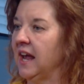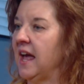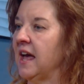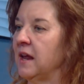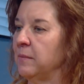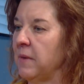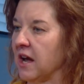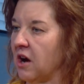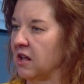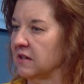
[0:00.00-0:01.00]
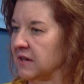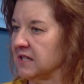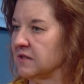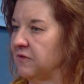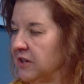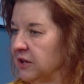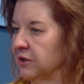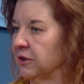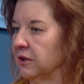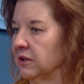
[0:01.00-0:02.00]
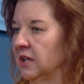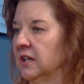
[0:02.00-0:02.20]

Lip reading: and make all of us feel